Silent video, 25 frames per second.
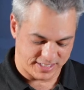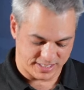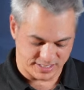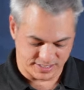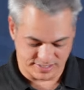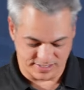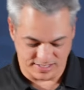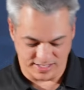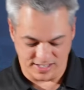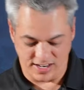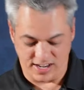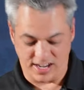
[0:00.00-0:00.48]

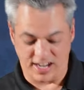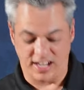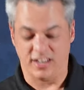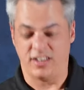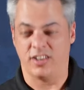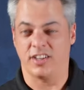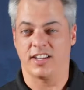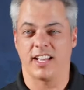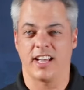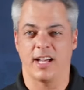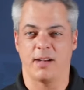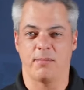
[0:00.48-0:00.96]
does not
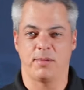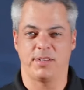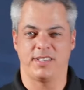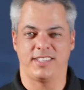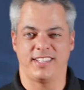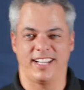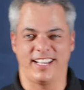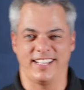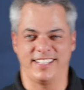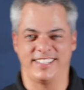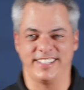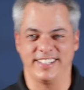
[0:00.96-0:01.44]
look
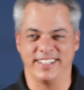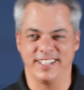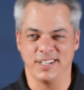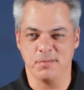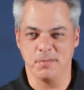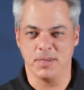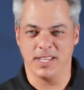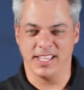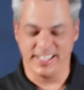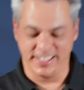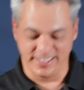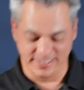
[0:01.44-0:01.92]
appetizing to
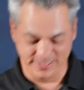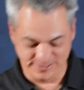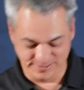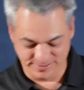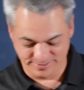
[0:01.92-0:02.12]
me.